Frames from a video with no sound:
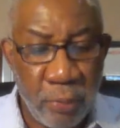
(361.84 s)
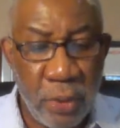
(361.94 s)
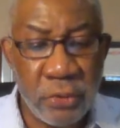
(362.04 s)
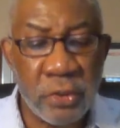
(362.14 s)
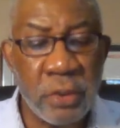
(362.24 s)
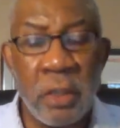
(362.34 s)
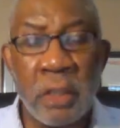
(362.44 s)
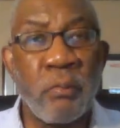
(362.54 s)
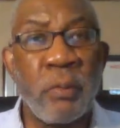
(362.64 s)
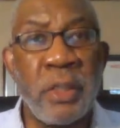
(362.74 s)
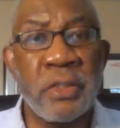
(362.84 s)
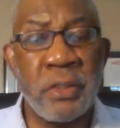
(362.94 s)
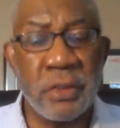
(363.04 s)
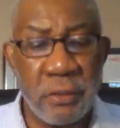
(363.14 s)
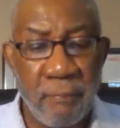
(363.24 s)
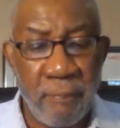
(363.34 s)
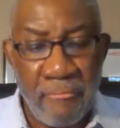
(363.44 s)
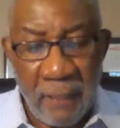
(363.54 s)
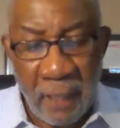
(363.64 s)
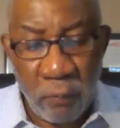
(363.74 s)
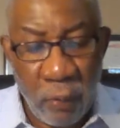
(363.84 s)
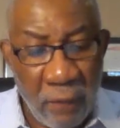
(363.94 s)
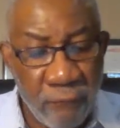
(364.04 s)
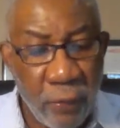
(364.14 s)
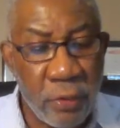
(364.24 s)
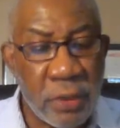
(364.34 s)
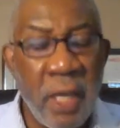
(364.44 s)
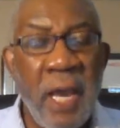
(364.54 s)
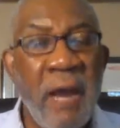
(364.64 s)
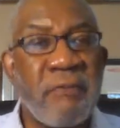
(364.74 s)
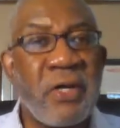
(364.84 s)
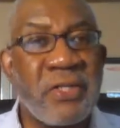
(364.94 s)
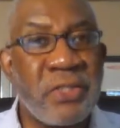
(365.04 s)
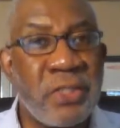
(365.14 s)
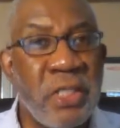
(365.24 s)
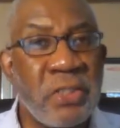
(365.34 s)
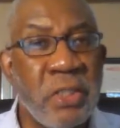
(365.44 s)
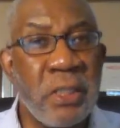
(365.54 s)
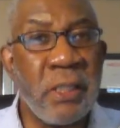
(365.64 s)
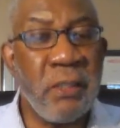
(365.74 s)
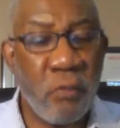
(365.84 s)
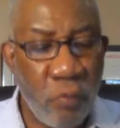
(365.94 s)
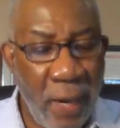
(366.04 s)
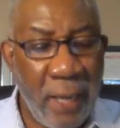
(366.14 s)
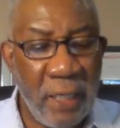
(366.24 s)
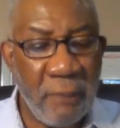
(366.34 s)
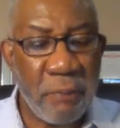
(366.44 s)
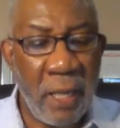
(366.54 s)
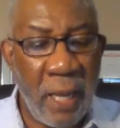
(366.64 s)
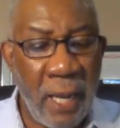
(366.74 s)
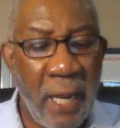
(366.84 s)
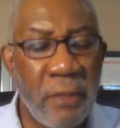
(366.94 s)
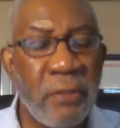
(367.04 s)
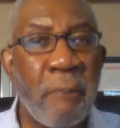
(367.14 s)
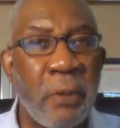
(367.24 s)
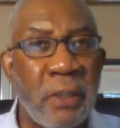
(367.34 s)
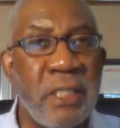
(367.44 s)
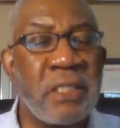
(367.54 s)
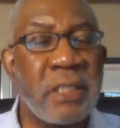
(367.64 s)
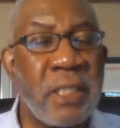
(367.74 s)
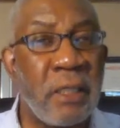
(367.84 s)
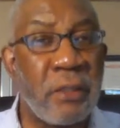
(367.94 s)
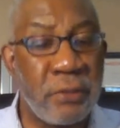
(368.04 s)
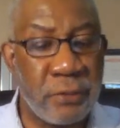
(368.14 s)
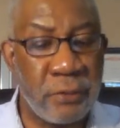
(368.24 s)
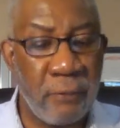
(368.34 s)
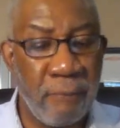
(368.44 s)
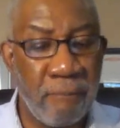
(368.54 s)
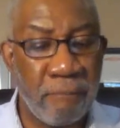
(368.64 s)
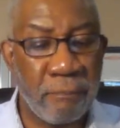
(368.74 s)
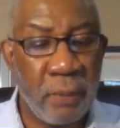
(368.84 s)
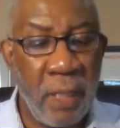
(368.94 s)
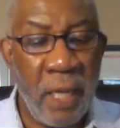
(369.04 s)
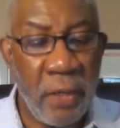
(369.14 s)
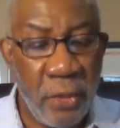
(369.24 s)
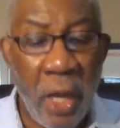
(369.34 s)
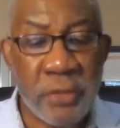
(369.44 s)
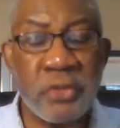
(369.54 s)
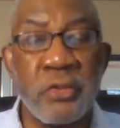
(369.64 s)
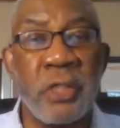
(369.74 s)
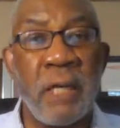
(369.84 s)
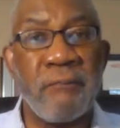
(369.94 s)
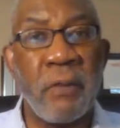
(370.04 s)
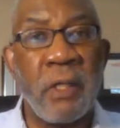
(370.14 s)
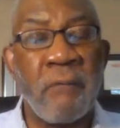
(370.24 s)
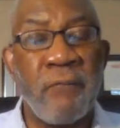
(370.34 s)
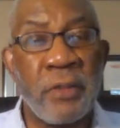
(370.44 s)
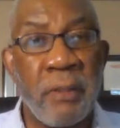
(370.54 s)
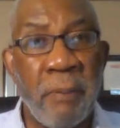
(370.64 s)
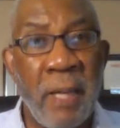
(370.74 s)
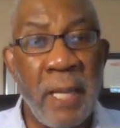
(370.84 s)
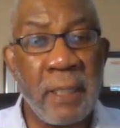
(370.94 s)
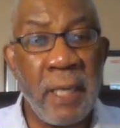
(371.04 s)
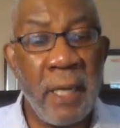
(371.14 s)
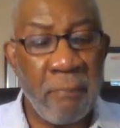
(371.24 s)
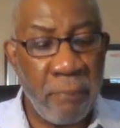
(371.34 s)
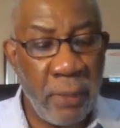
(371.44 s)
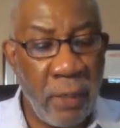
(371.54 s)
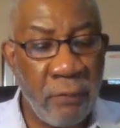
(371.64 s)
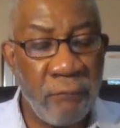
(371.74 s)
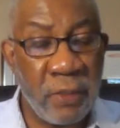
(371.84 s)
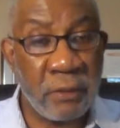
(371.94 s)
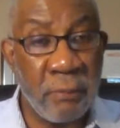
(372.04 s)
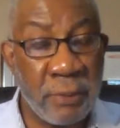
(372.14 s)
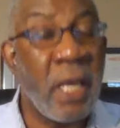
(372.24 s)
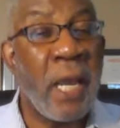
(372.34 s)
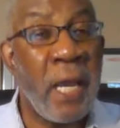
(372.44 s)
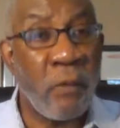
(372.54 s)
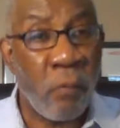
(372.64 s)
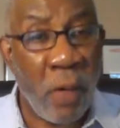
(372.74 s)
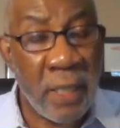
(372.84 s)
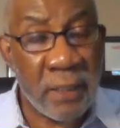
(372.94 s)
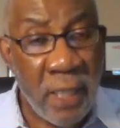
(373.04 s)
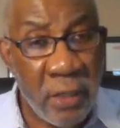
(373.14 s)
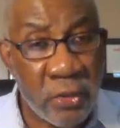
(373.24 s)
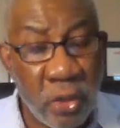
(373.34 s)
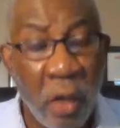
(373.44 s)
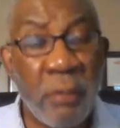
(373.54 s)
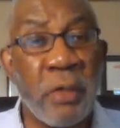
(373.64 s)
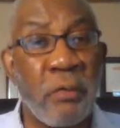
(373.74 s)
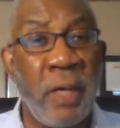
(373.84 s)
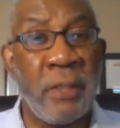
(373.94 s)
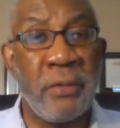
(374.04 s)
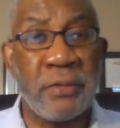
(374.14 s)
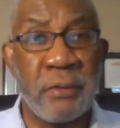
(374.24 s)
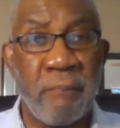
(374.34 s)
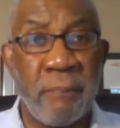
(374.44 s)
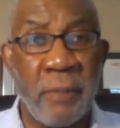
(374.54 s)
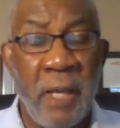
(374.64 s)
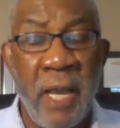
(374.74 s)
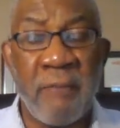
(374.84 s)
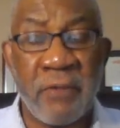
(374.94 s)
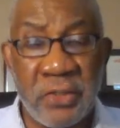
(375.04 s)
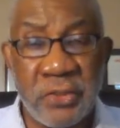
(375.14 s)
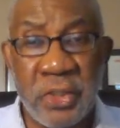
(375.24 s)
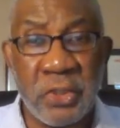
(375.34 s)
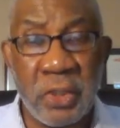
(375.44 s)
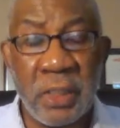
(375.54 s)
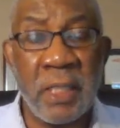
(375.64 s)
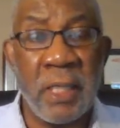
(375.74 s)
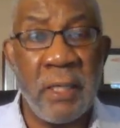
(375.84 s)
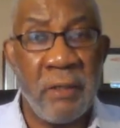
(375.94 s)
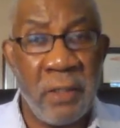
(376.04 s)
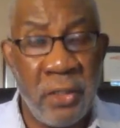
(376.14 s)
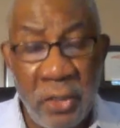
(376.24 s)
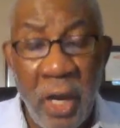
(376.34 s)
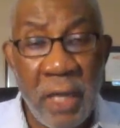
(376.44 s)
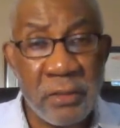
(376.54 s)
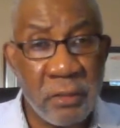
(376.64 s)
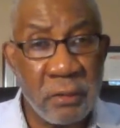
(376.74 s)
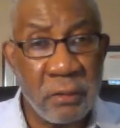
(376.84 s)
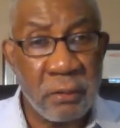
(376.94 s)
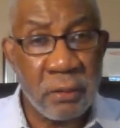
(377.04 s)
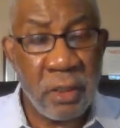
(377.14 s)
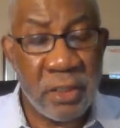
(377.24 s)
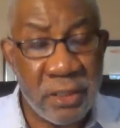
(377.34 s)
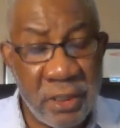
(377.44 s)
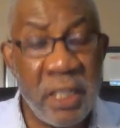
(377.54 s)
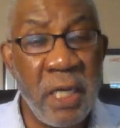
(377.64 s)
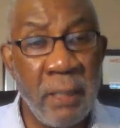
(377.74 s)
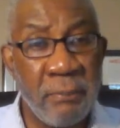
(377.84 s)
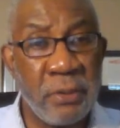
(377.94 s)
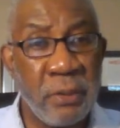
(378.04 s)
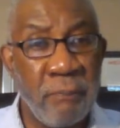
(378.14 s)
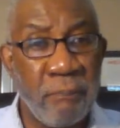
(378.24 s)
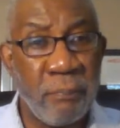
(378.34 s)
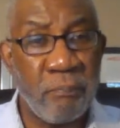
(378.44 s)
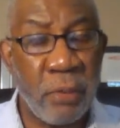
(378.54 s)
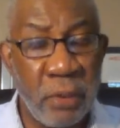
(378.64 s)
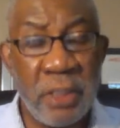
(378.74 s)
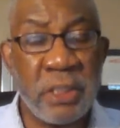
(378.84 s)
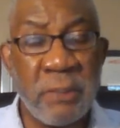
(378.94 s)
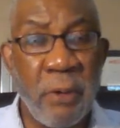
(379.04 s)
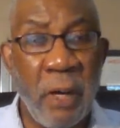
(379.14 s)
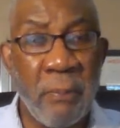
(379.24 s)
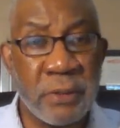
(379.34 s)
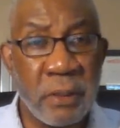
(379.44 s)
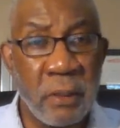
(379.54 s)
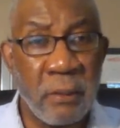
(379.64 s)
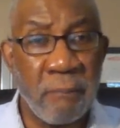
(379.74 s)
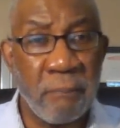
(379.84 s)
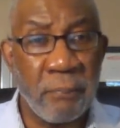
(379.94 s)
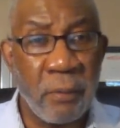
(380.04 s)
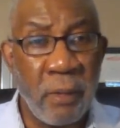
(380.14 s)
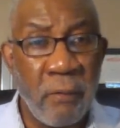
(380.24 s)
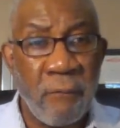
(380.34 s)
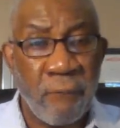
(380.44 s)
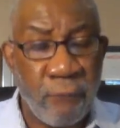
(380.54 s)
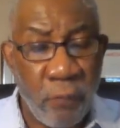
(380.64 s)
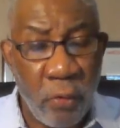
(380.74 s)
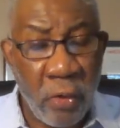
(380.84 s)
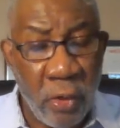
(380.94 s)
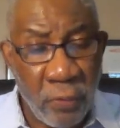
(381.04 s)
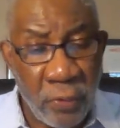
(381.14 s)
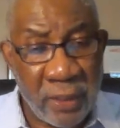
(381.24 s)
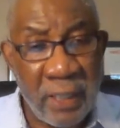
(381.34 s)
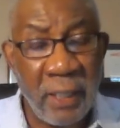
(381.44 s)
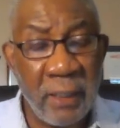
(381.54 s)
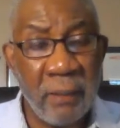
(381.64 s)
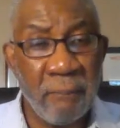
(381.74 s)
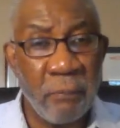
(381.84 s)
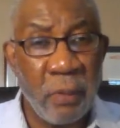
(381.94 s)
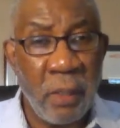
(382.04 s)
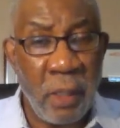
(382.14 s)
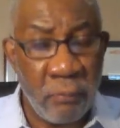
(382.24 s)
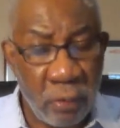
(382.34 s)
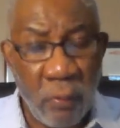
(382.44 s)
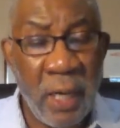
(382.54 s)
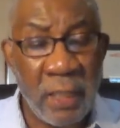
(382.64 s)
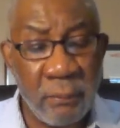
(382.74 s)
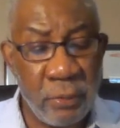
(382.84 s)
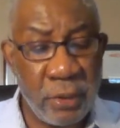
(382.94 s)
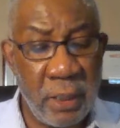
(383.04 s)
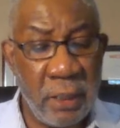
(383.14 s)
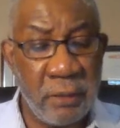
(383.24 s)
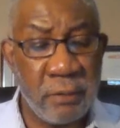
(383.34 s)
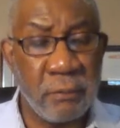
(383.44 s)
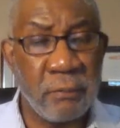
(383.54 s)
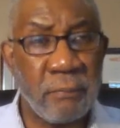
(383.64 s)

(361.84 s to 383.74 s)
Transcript: preachers, and other religionists, and white voters have consistently rallied behind the police killers and not stood up for the black and brown victims. And white editorial writers have consistently not condemned police departments for the killing and required them to change.